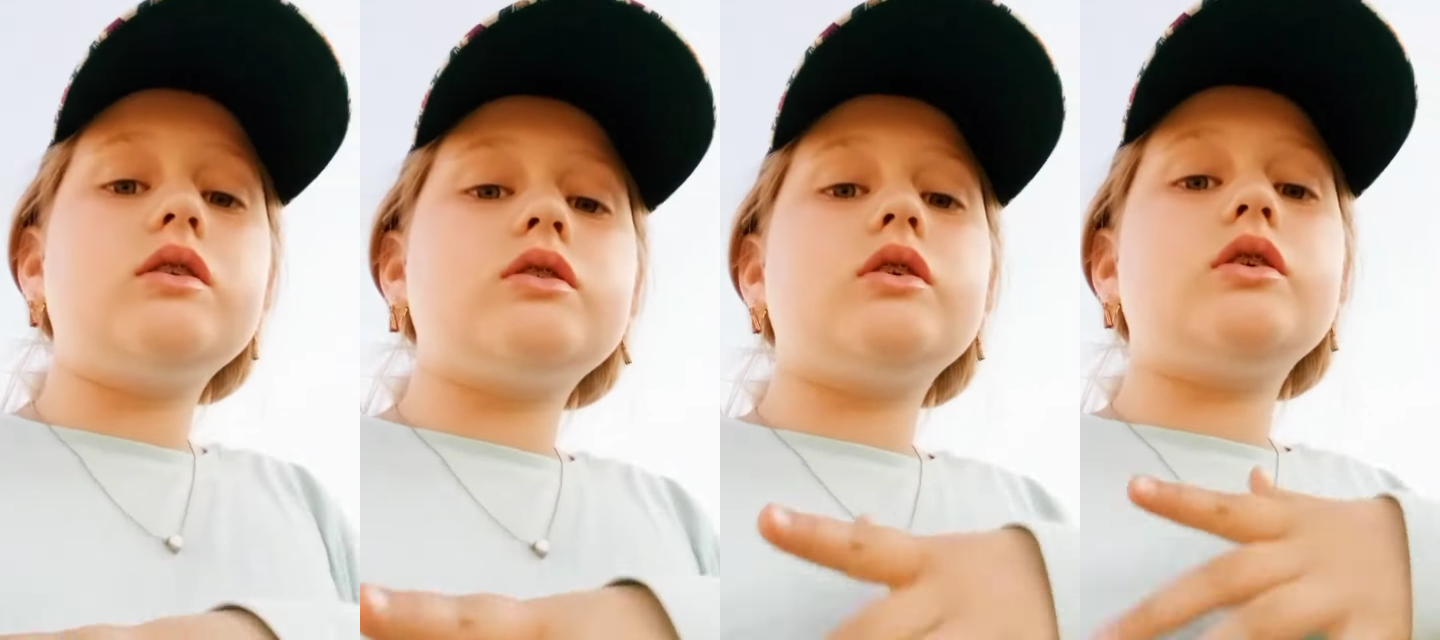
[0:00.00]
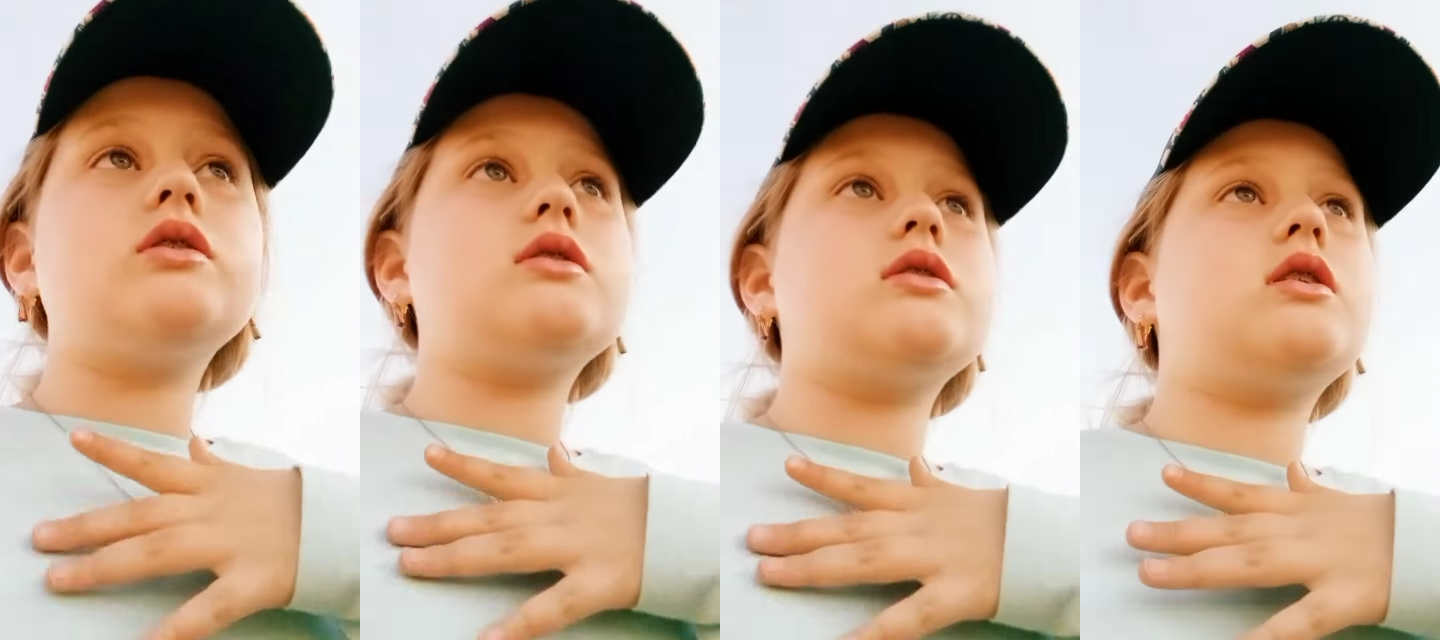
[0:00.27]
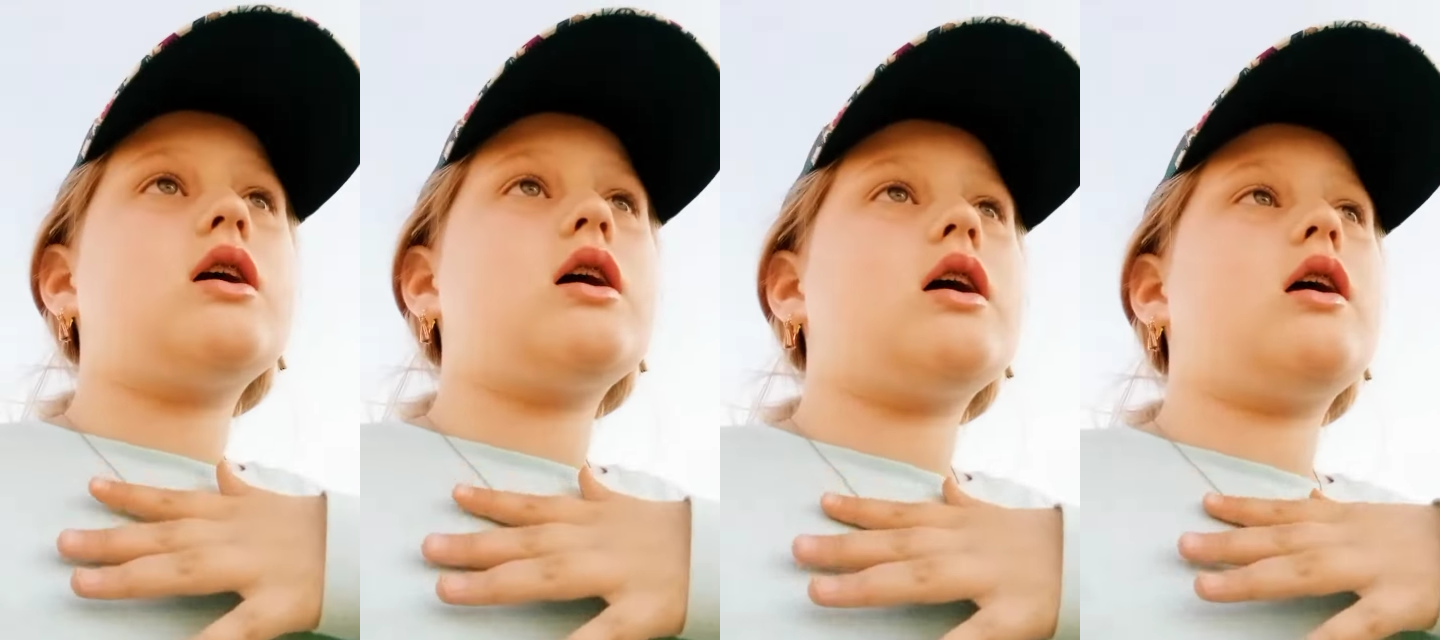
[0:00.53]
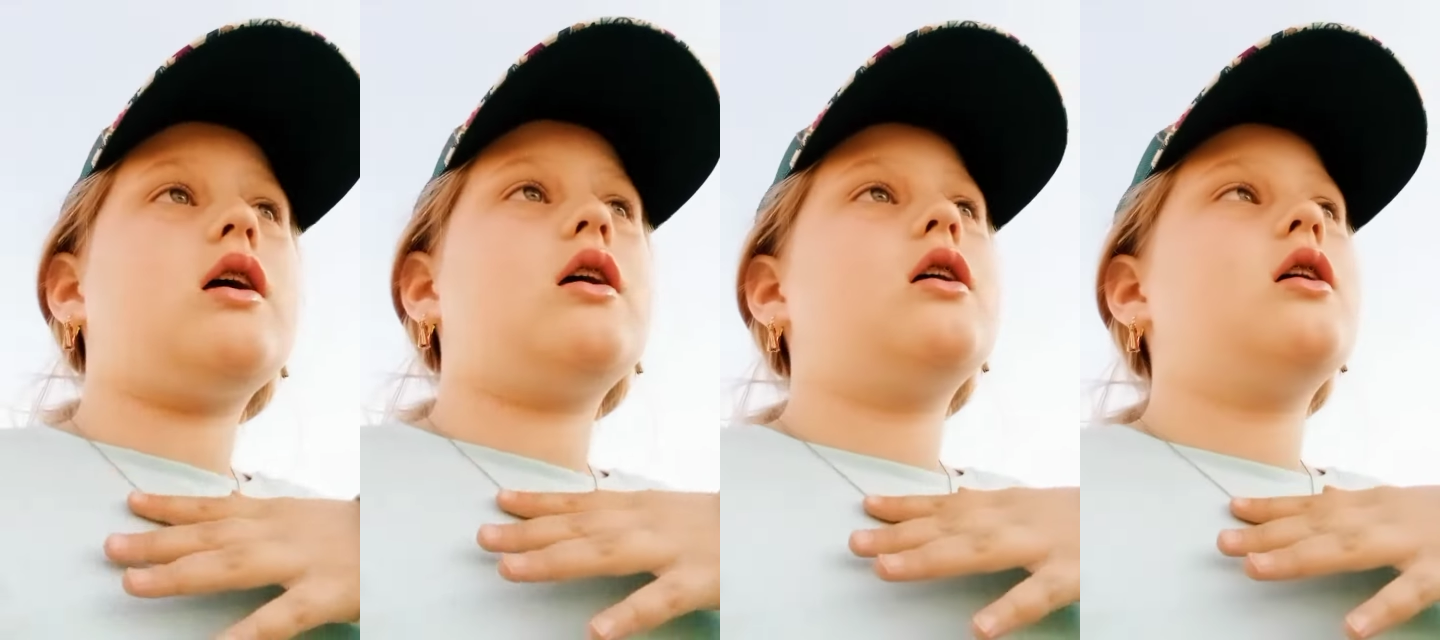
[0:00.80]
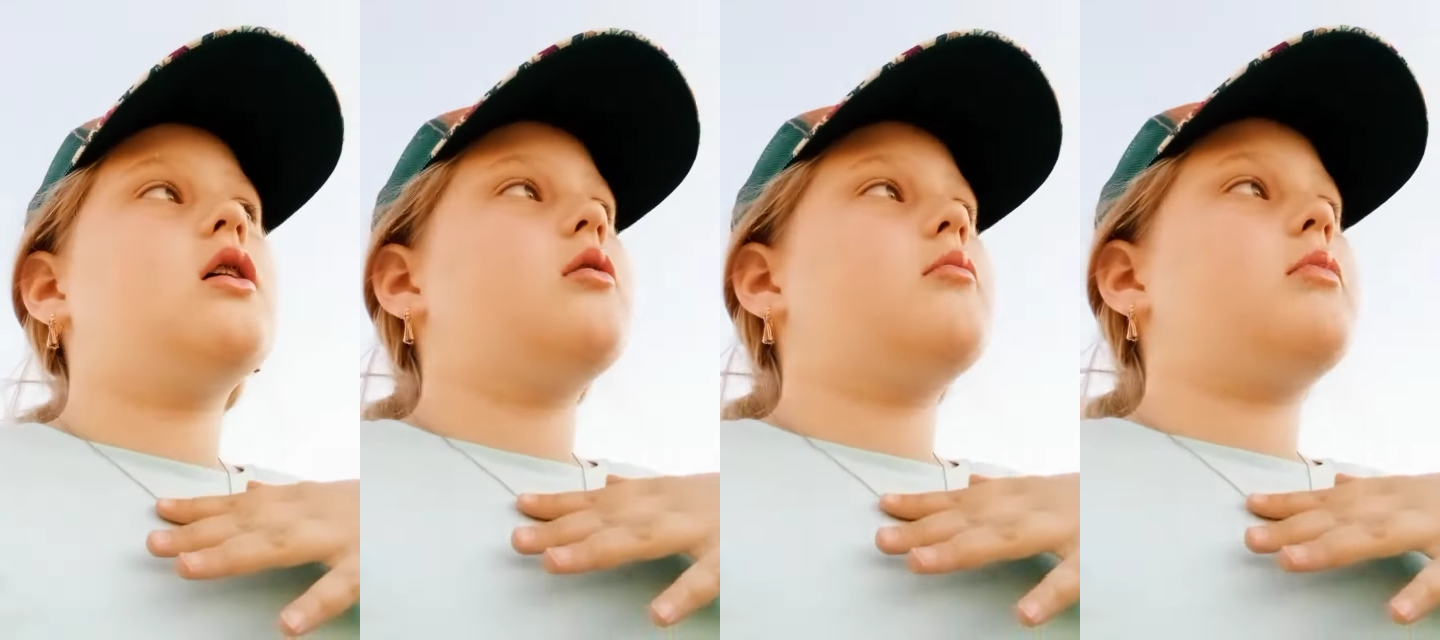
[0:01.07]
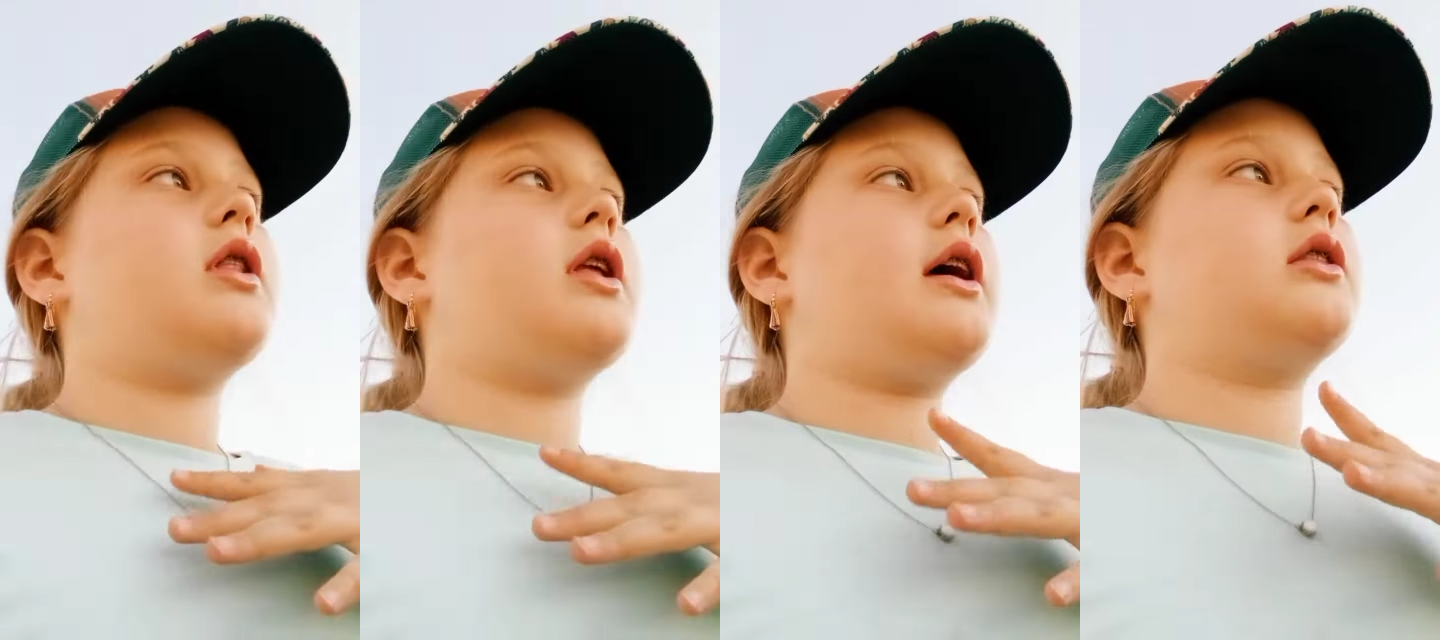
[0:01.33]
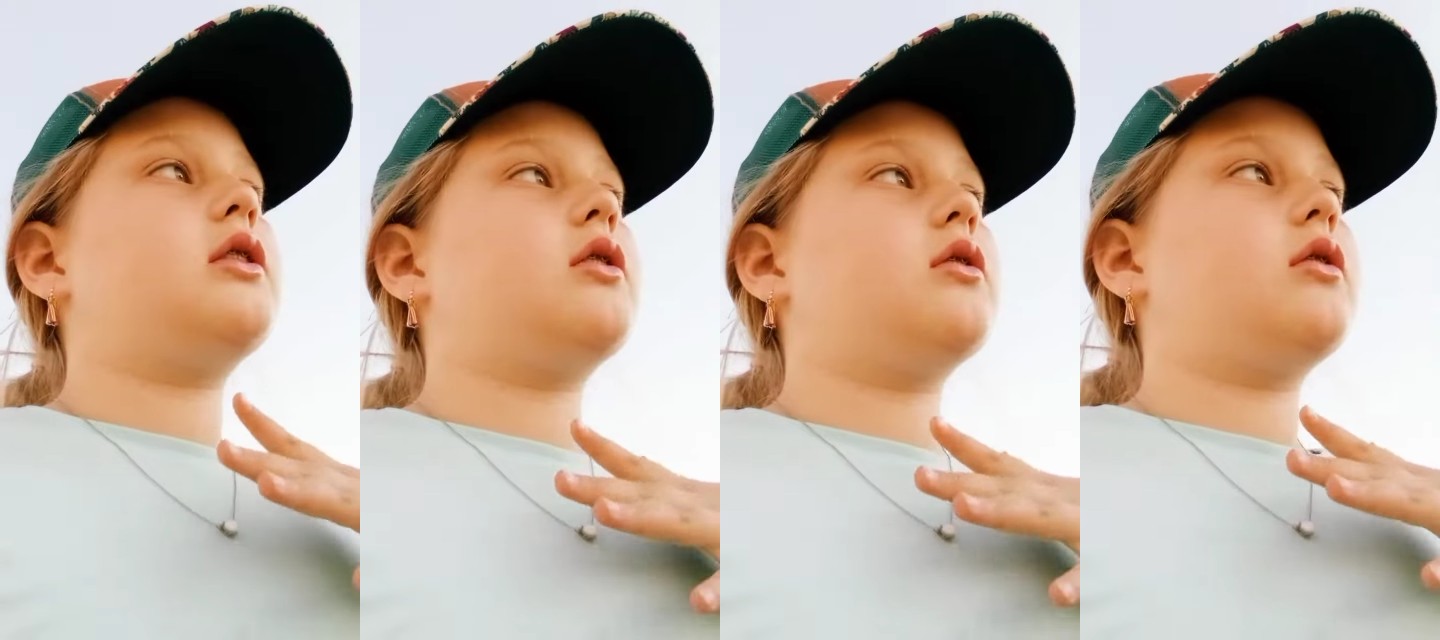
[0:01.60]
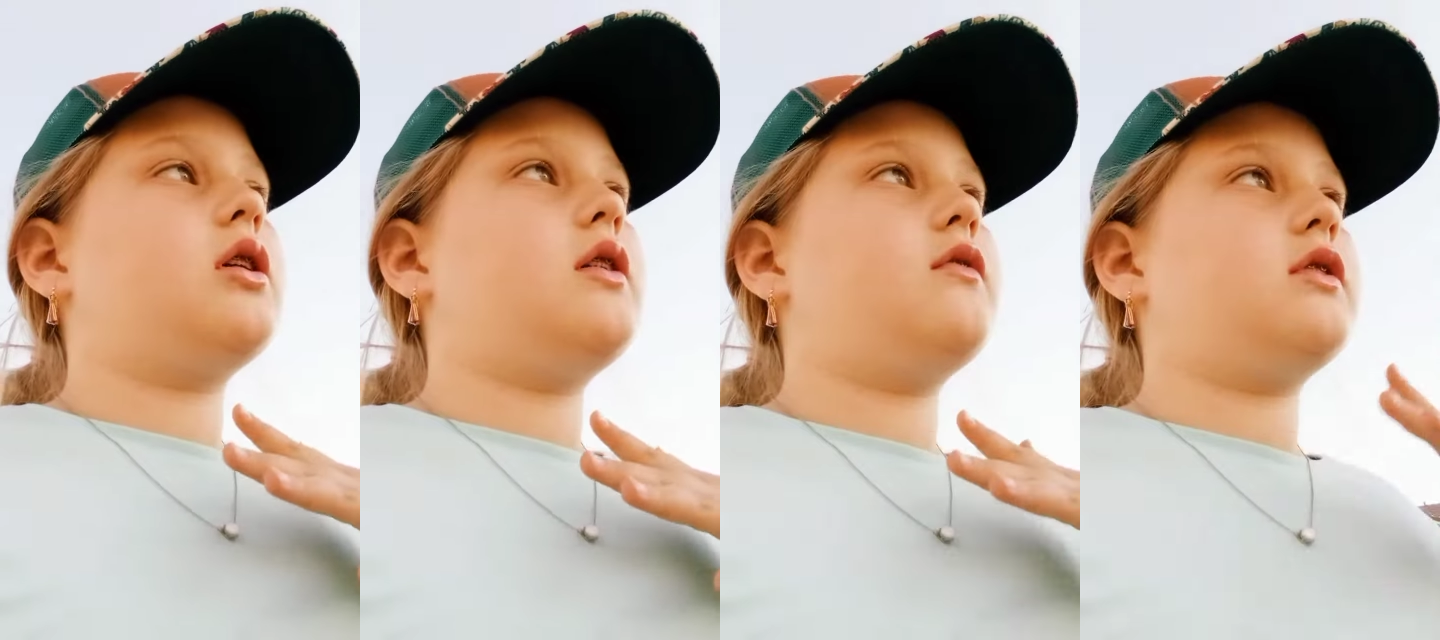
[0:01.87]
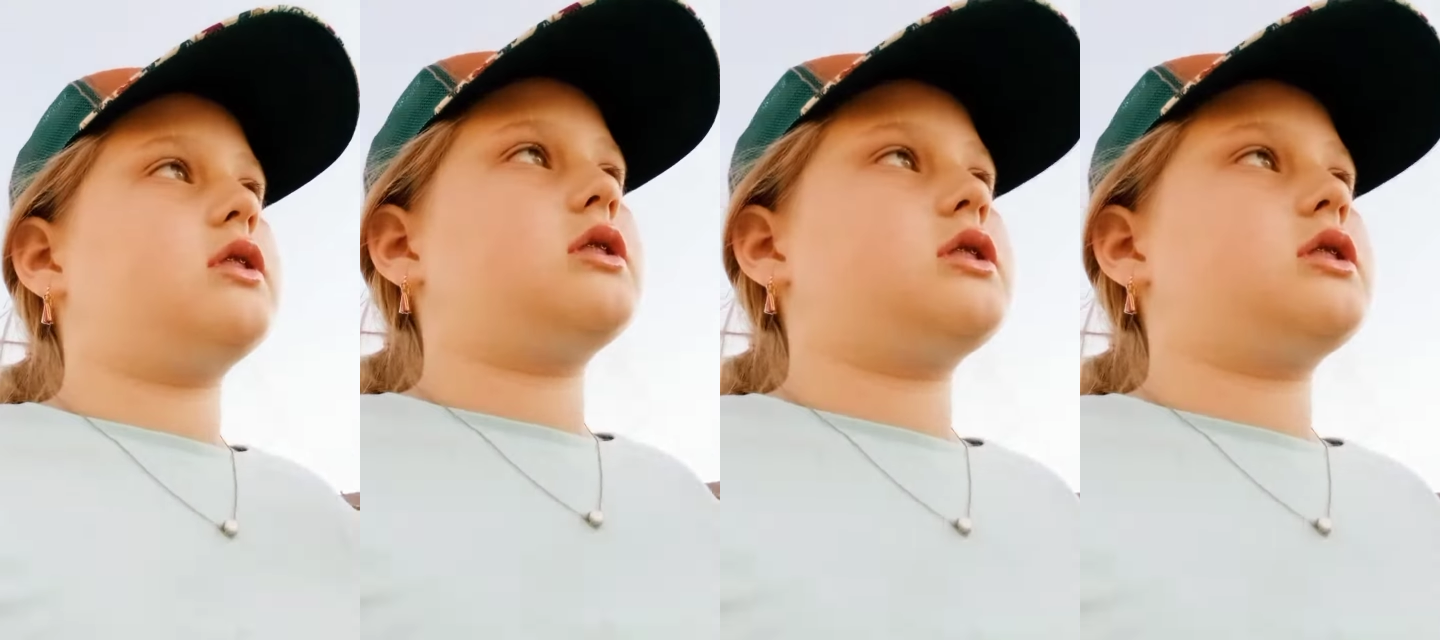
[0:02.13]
Thursday. But, like, they're leaving